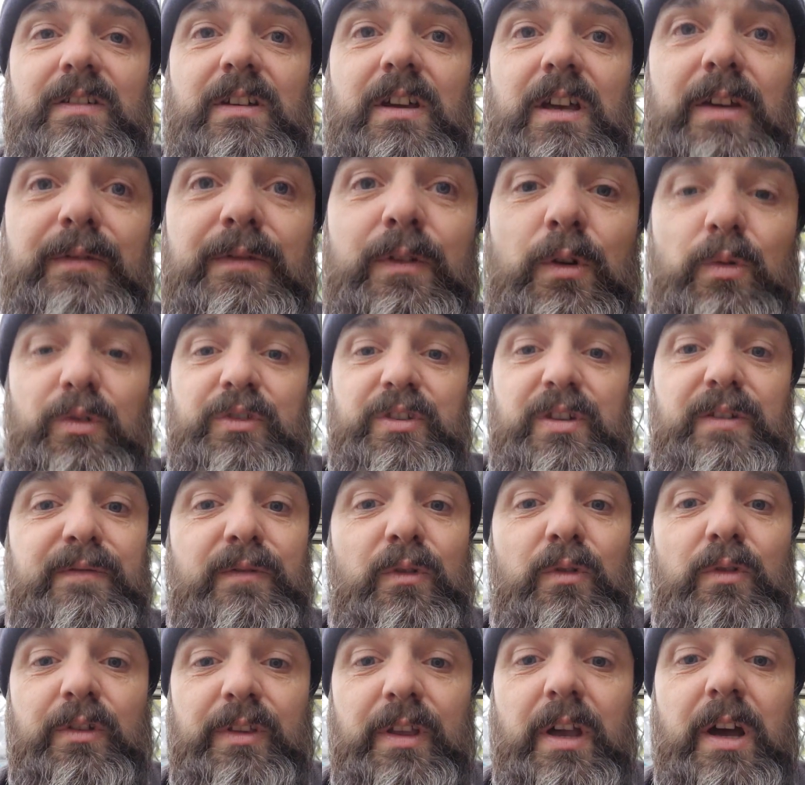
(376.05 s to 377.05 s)
if you want it
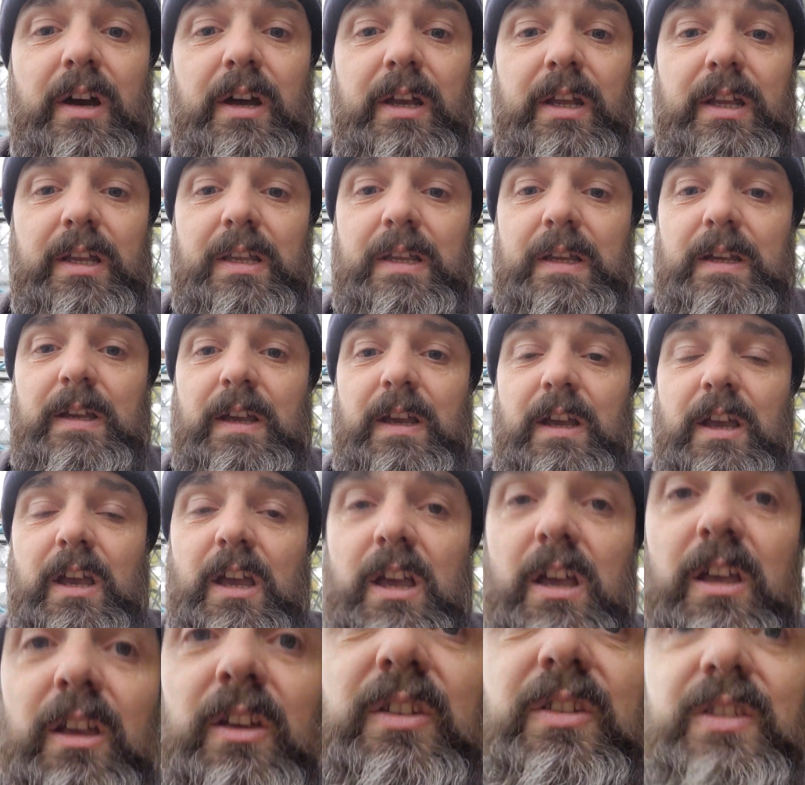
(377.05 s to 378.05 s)
through the night,
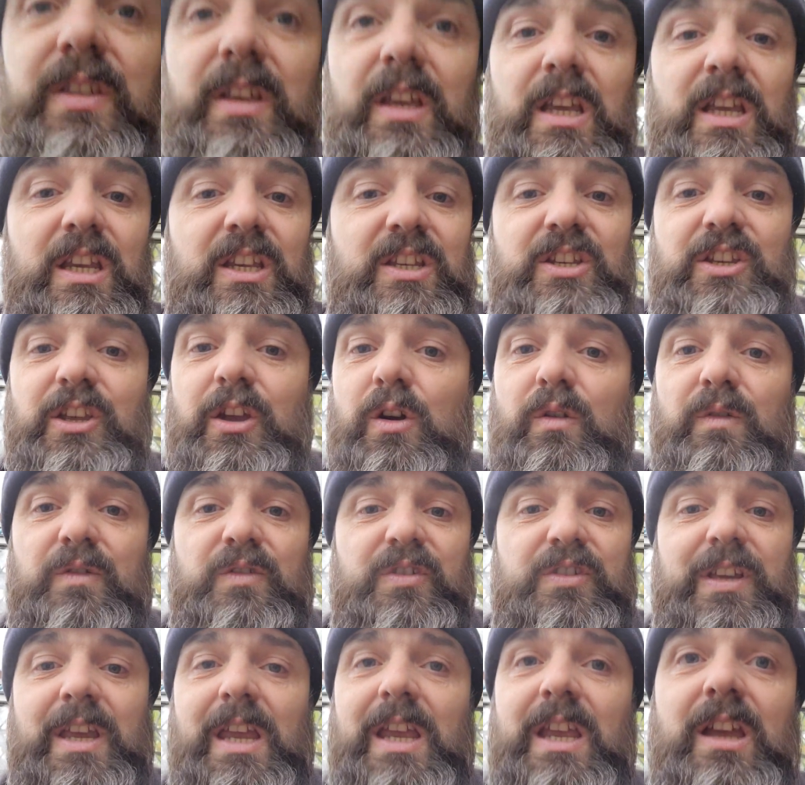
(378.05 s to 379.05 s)
because these
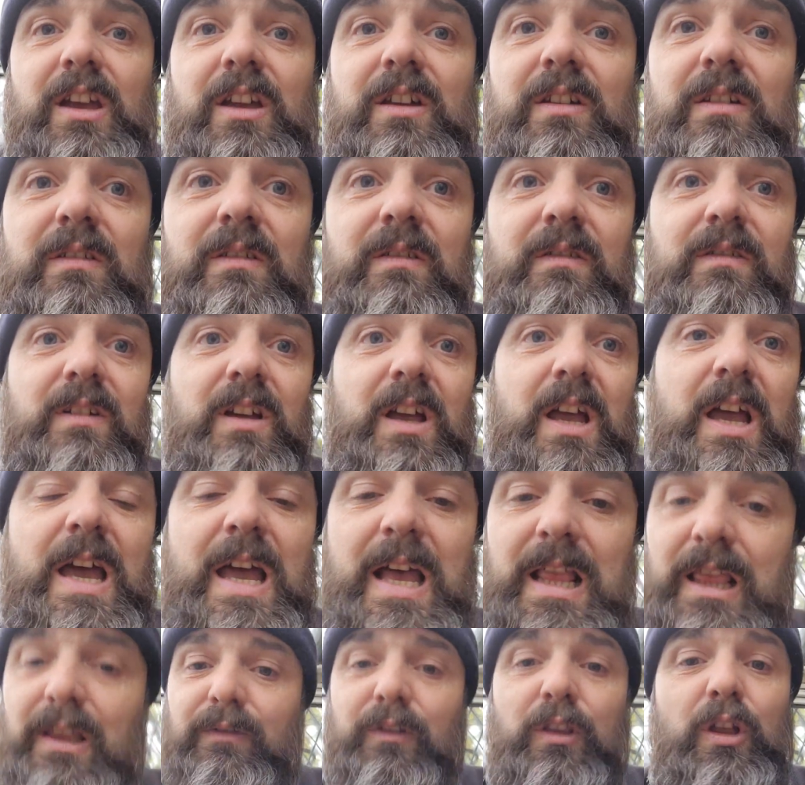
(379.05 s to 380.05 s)
stoves take a
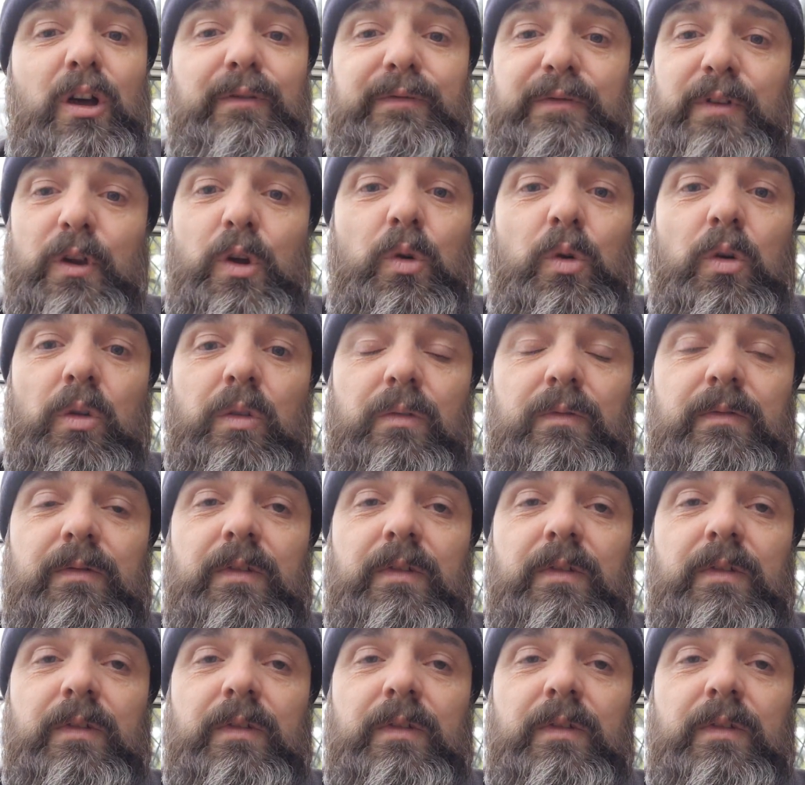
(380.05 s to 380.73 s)
hell of a lot of fuel.